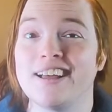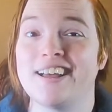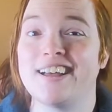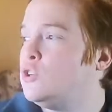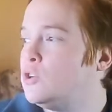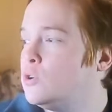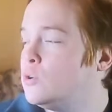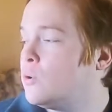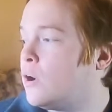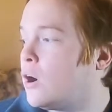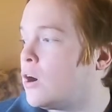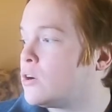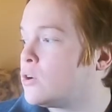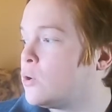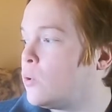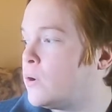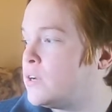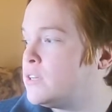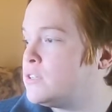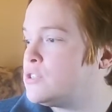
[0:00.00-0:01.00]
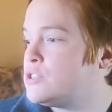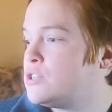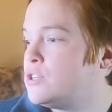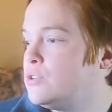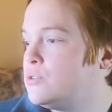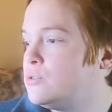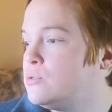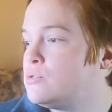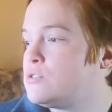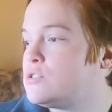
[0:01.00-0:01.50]
You are going to
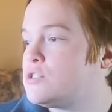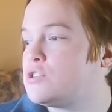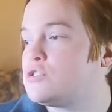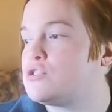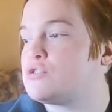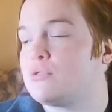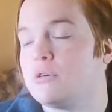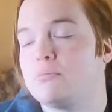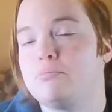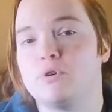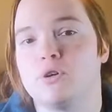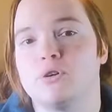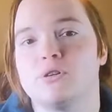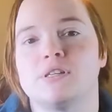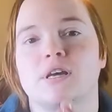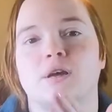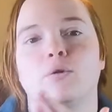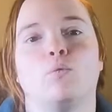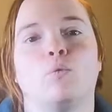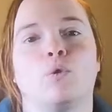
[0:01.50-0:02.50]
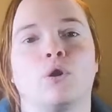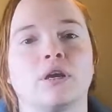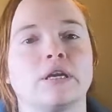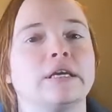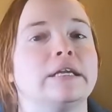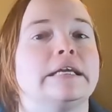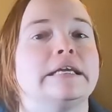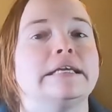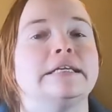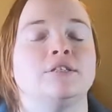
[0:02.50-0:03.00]
use descriptors and work
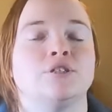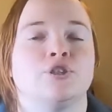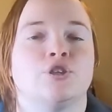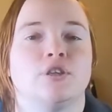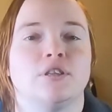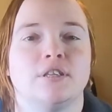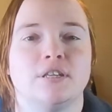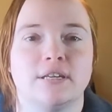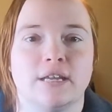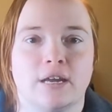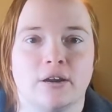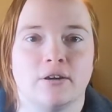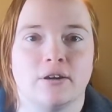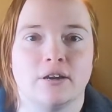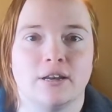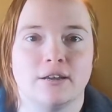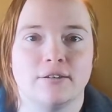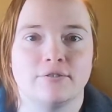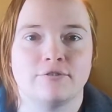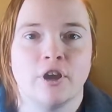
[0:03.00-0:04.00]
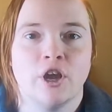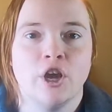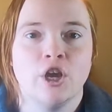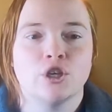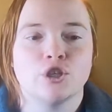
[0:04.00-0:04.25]
it into the narrative.